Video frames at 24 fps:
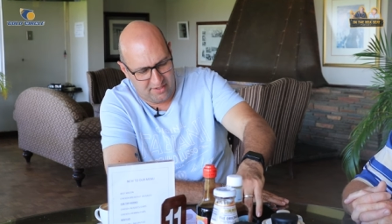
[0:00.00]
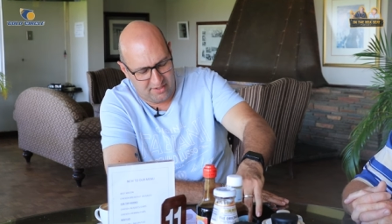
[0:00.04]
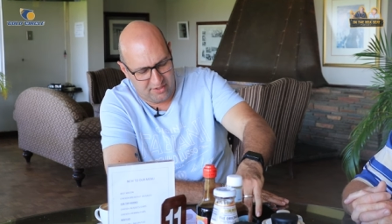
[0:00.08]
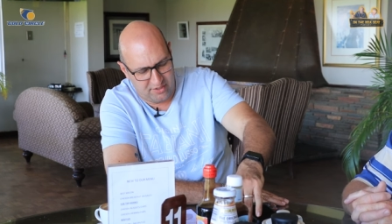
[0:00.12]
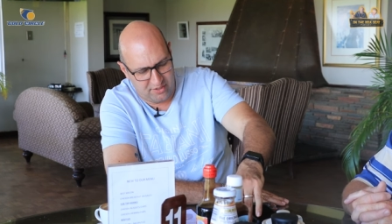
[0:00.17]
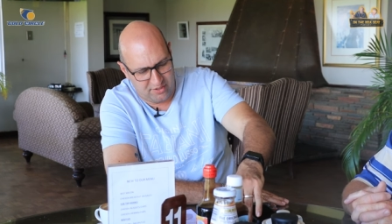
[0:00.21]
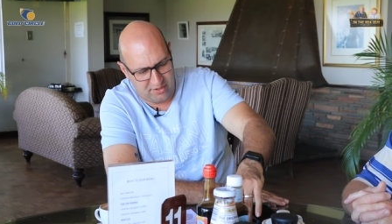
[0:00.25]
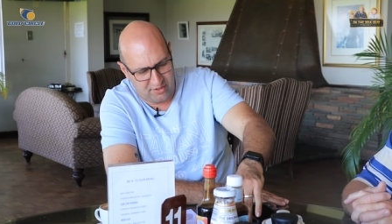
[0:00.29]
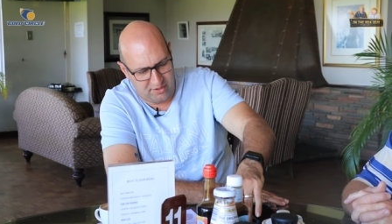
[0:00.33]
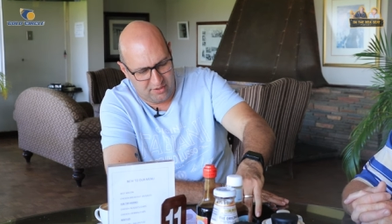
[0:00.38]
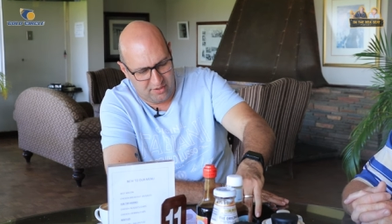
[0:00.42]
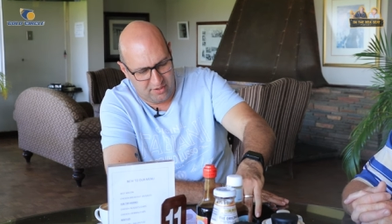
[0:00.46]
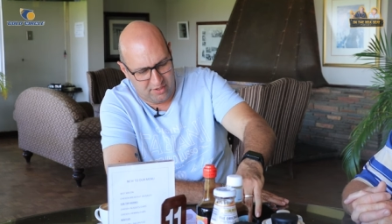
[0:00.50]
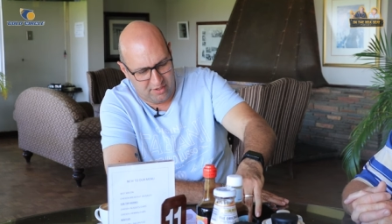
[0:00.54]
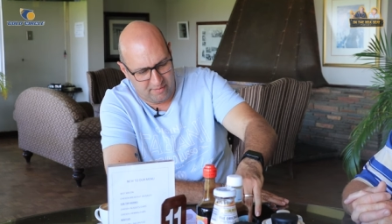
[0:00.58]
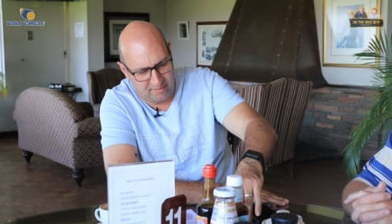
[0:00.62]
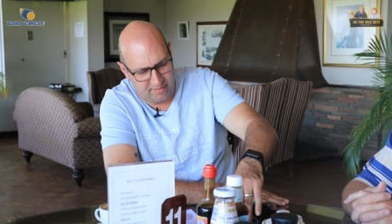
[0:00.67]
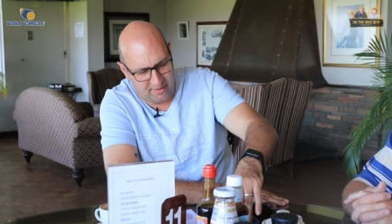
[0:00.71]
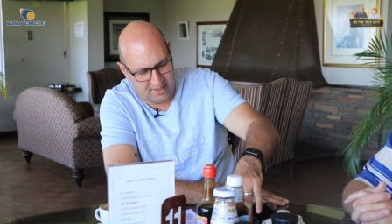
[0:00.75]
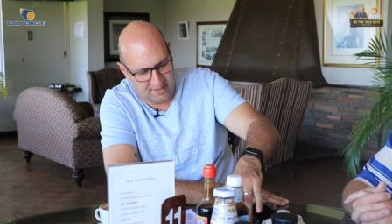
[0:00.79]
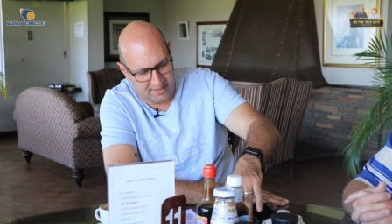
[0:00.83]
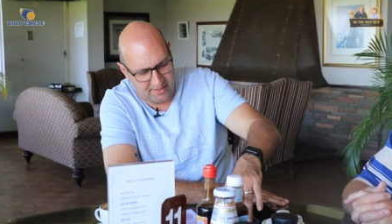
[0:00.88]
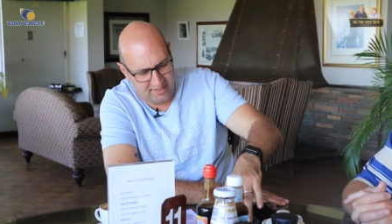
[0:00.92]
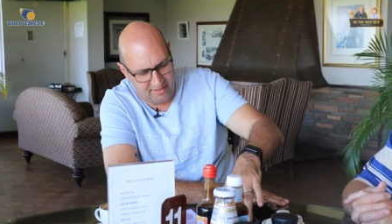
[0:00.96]
just to learn
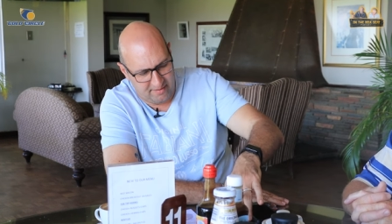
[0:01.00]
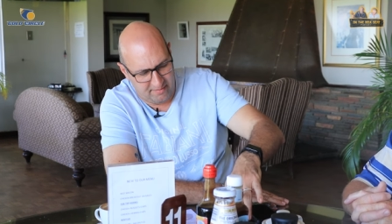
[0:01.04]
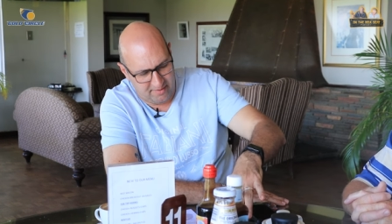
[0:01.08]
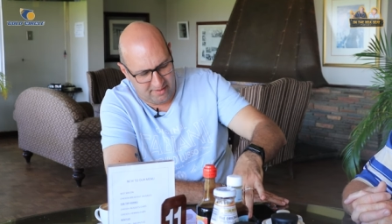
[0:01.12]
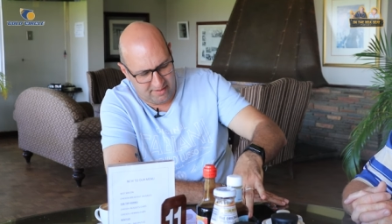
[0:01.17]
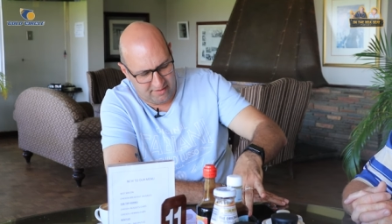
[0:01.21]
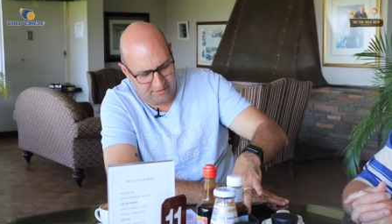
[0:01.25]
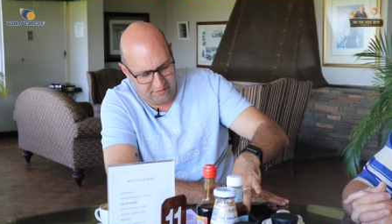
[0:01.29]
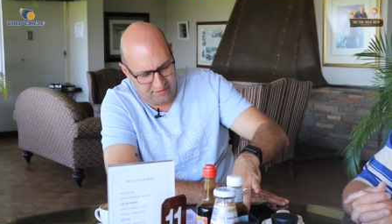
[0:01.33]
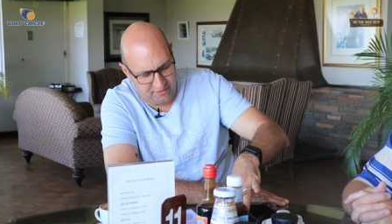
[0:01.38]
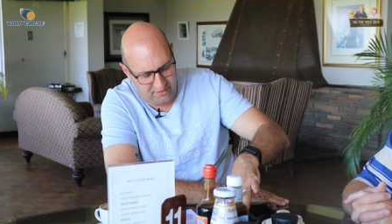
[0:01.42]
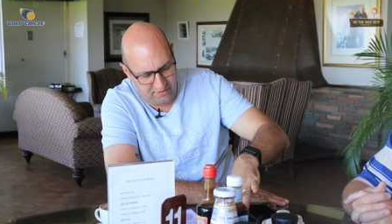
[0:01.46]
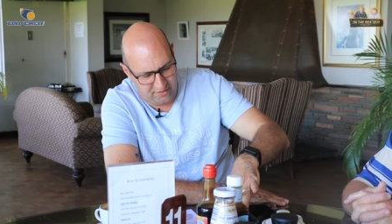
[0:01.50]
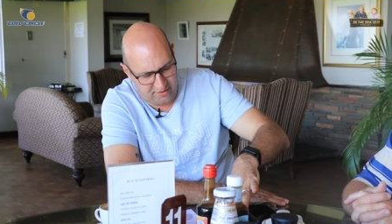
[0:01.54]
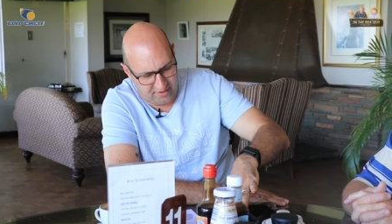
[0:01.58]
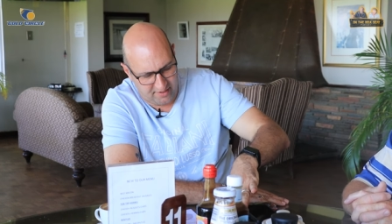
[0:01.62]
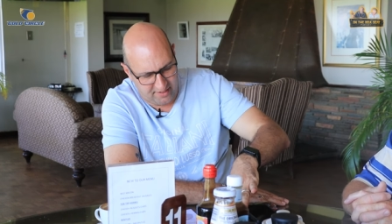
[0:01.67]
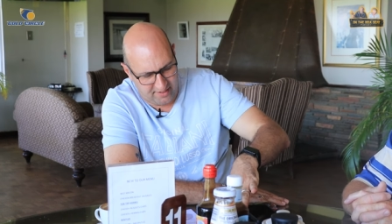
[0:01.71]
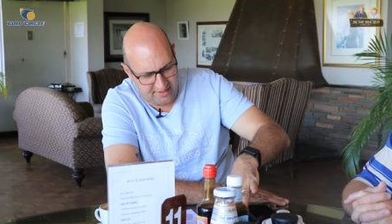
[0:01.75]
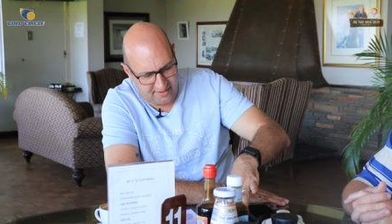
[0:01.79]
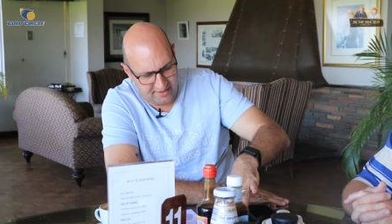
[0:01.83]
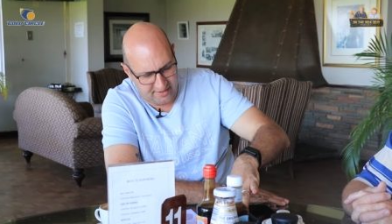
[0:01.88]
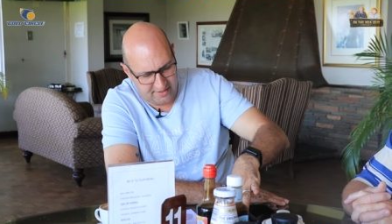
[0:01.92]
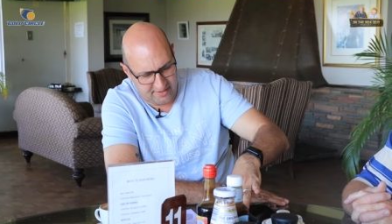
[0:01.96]
about him and a few
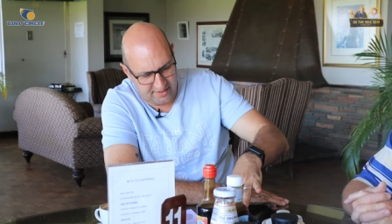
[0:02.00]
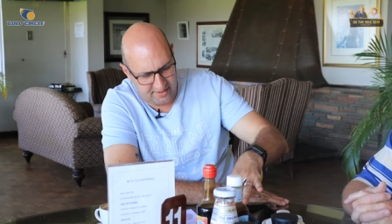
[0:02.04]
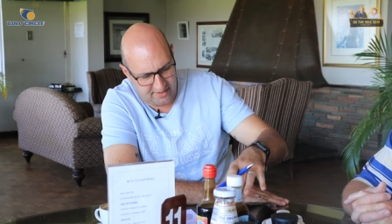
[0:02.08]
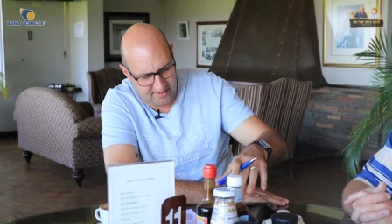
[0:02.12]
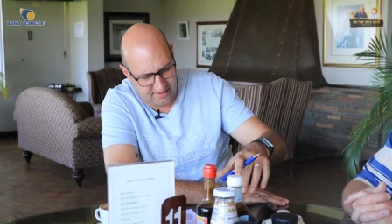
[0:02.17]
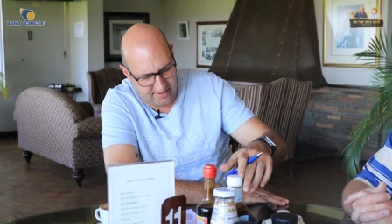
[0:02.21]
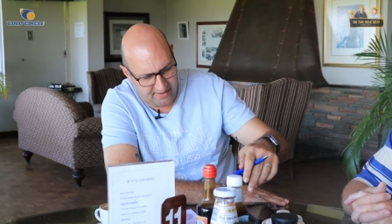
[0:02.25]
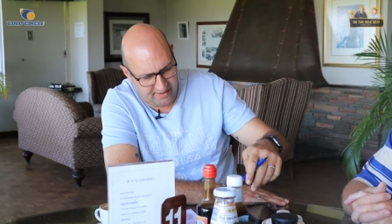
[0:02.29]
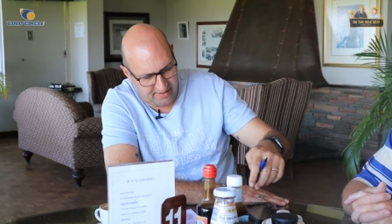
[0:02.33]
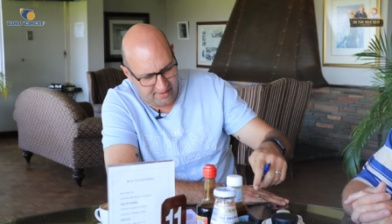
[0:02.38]
things.